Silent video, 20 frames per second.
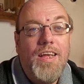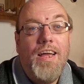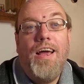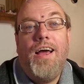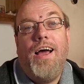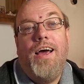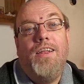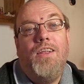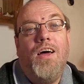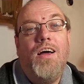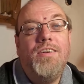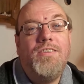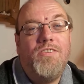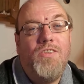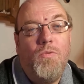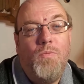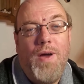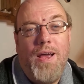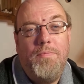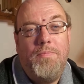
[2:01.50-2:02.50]
I launched the
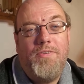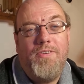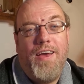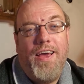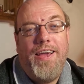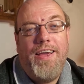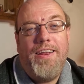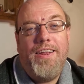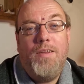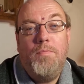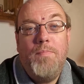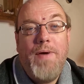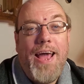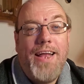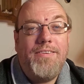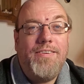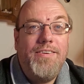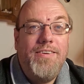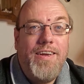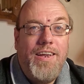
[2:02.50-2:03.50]
website and
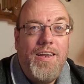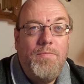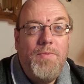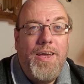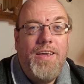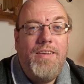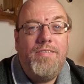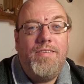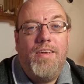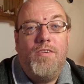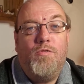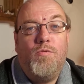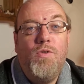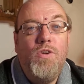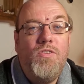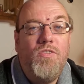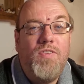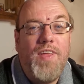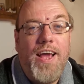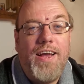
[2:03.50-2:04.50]
matching database at
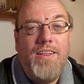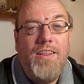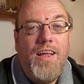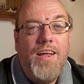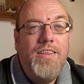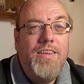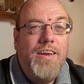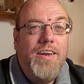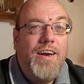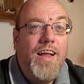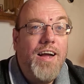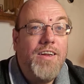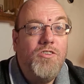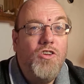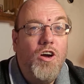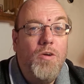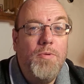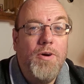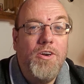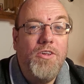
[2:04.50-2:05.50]
RootsTech London in
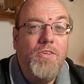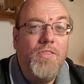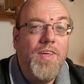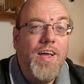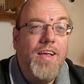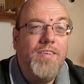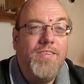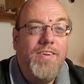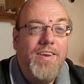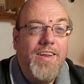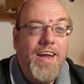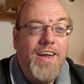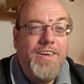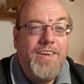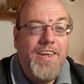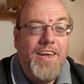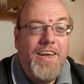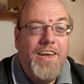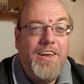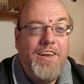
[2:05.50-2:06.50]
October
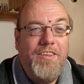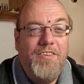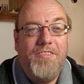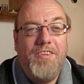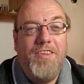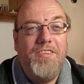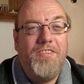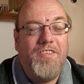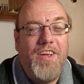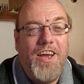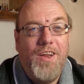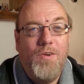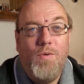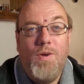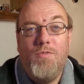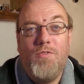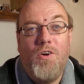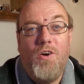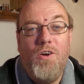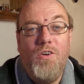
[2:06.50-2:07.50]
2019, and since then we've
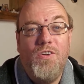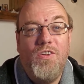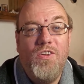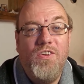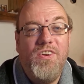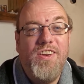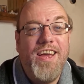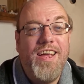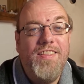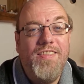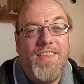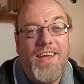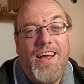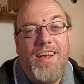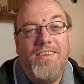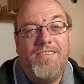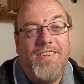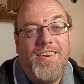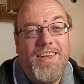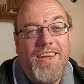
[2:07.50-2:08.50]
grown to
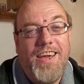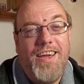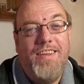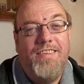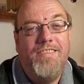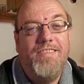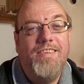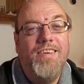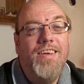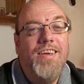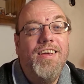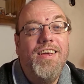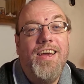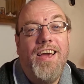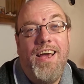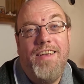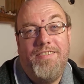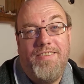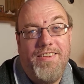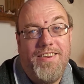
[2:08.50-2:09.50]
10,000 kits
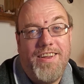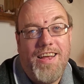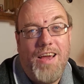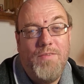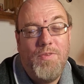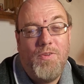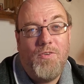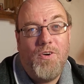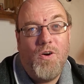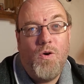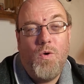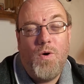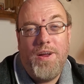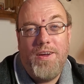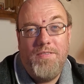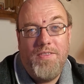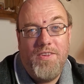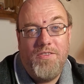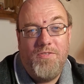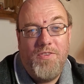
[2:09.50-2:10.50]
as of the time of the recording of
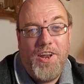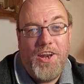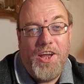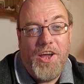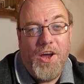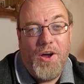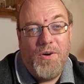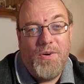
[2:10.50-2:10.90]
this video.